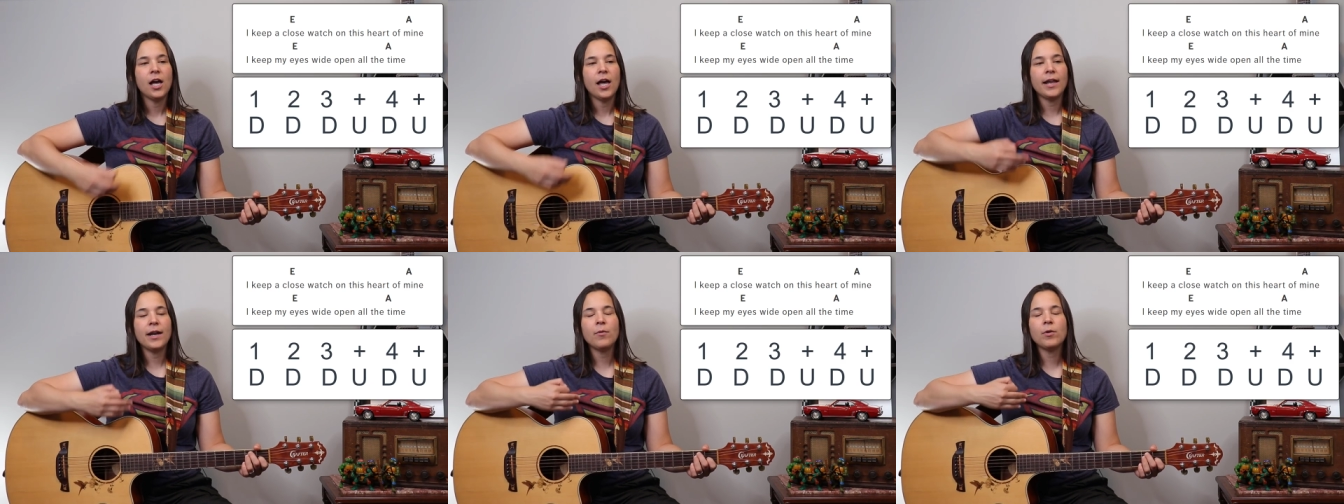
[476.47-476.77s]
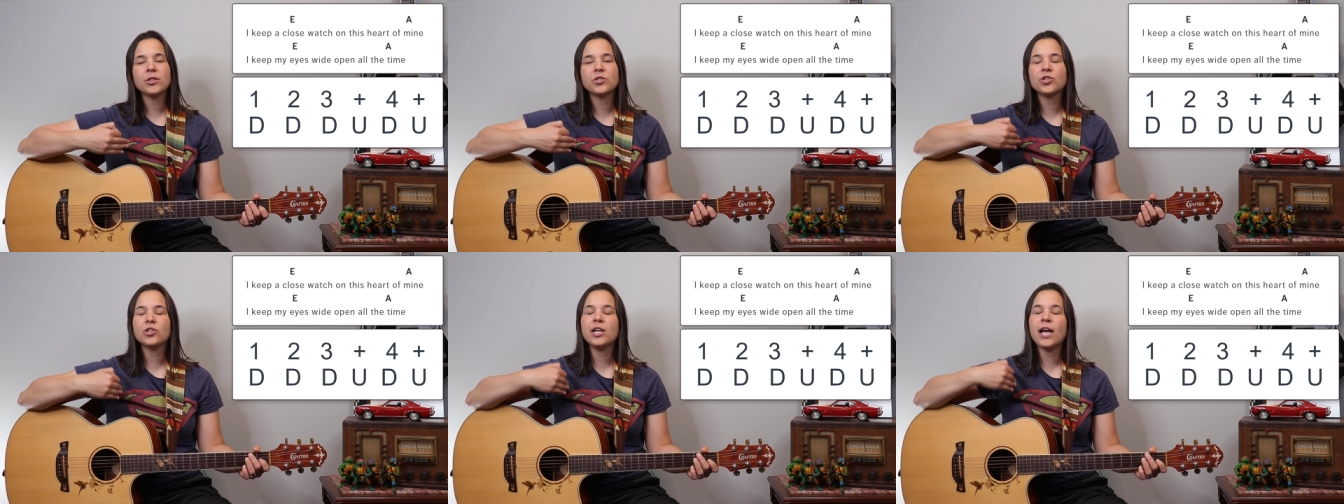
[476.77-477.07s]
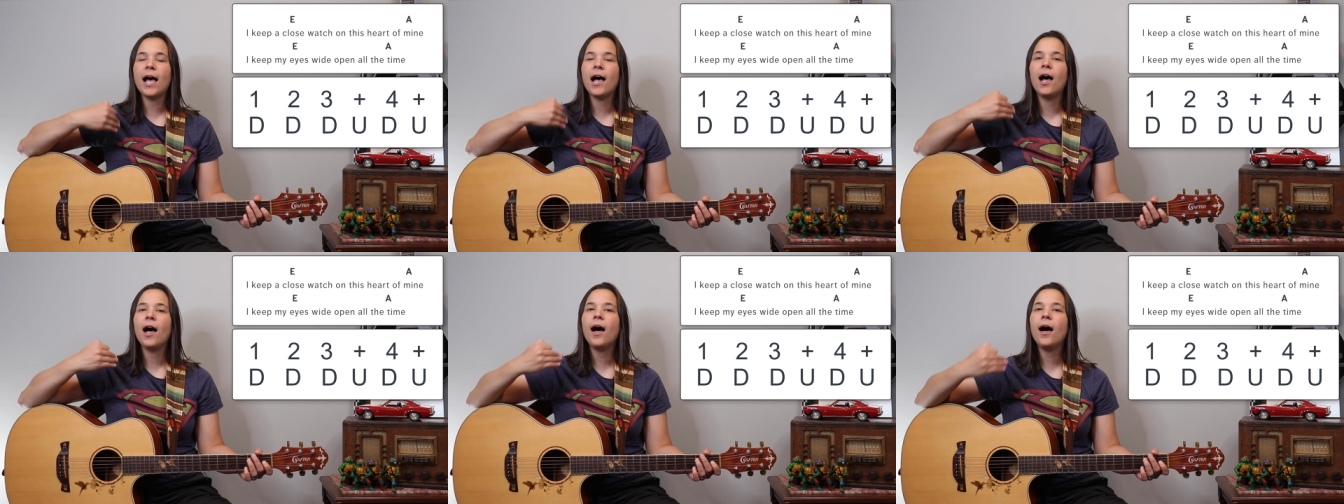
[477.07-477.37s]
and I want you
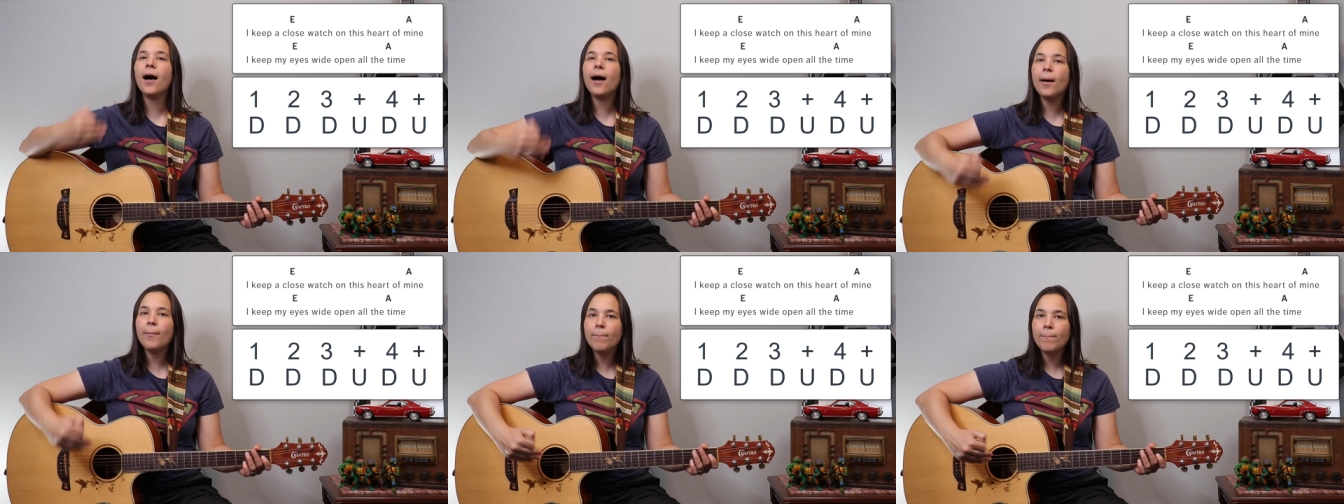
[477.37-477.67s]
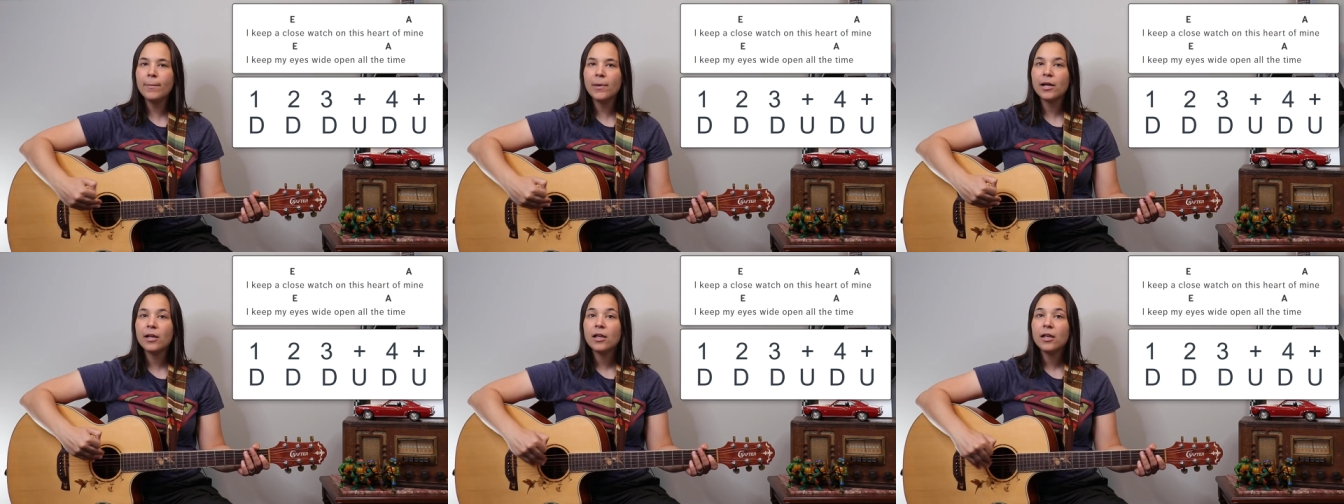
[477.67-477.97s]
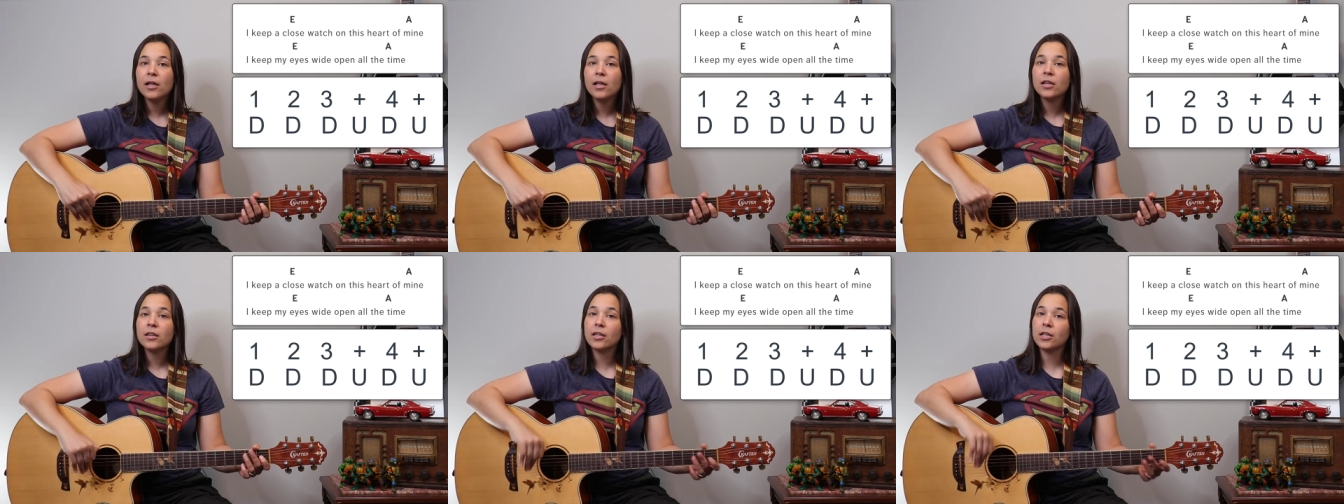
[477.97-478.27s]
to hum
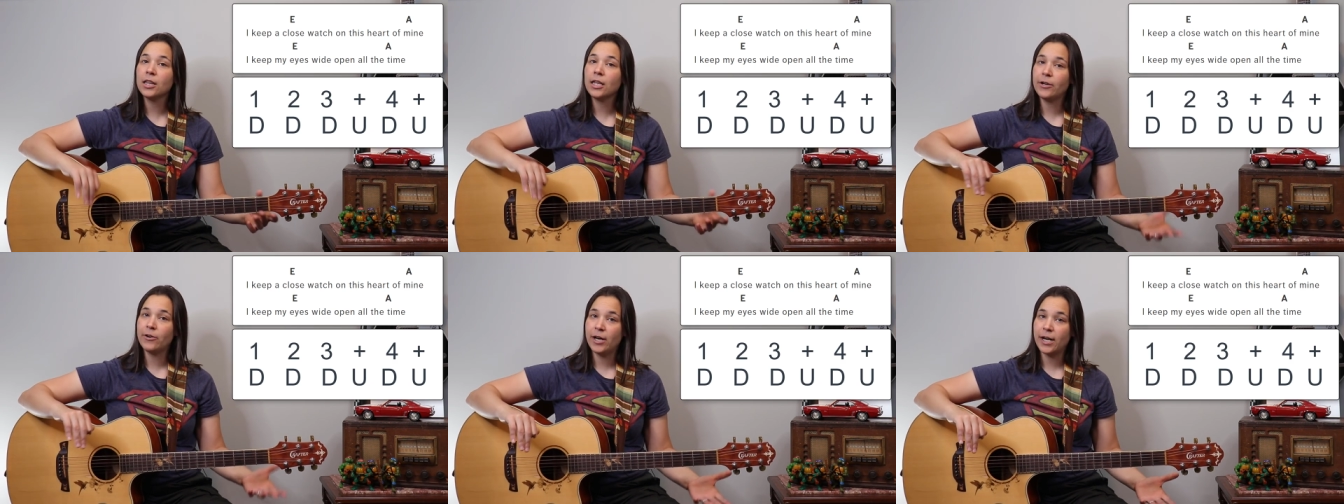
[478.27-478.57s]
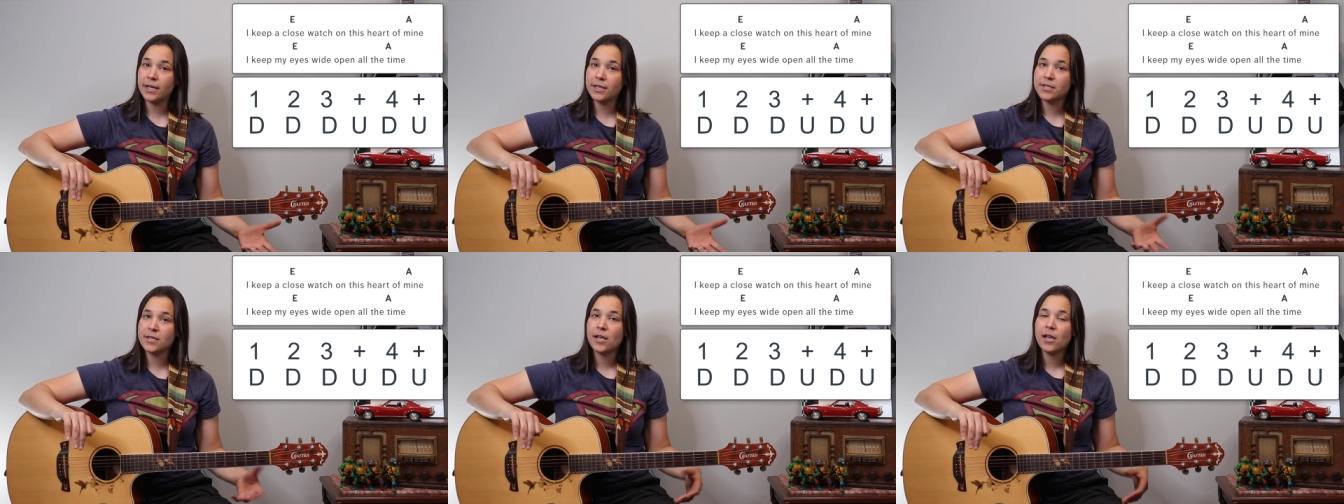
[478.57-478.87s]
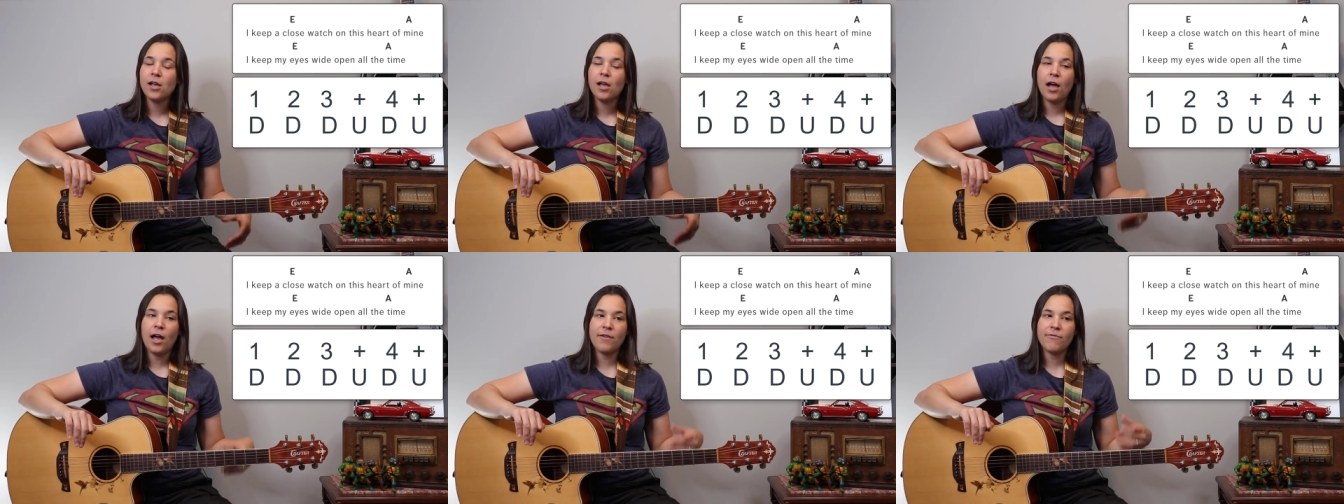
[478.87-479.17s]
the lyrics.
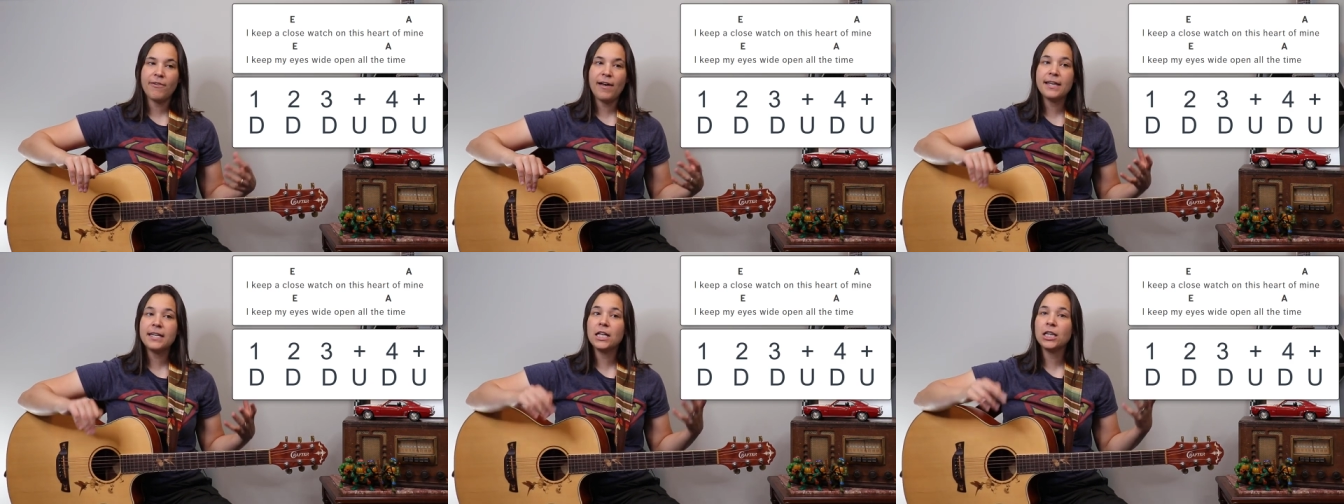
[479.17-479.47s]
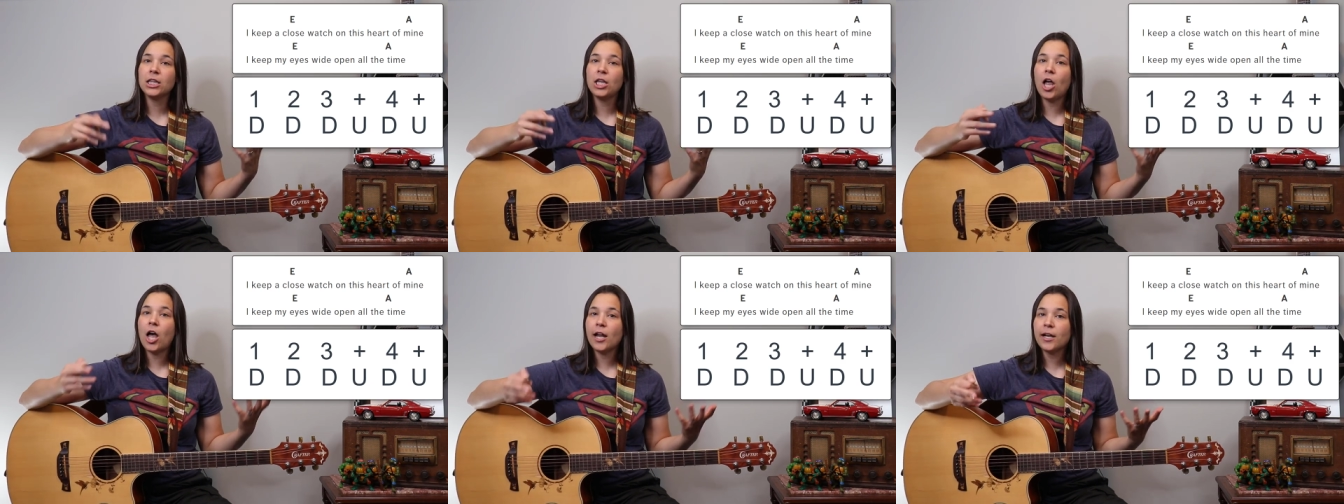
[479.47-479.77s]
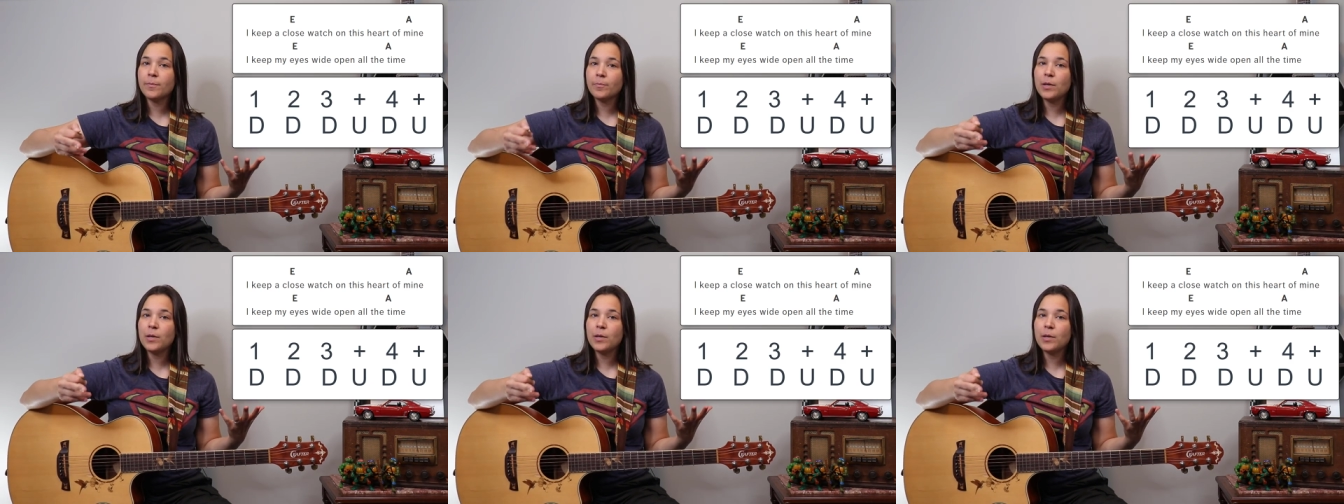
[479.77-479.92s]
I find a lot